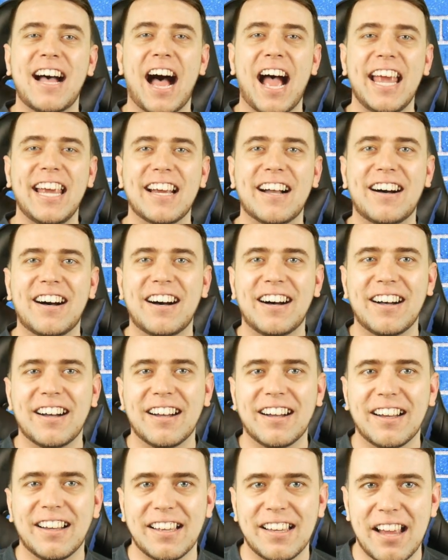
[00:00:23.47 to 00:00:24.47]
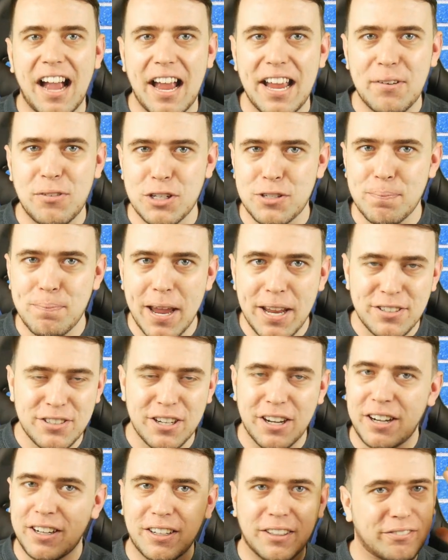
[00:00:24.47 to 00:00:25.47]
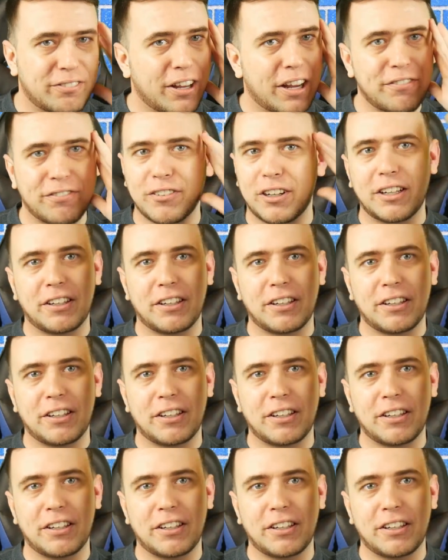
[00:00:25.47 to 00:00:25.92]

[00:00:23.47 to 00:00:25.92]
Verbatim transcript: I uh I, it was mentioned uh I,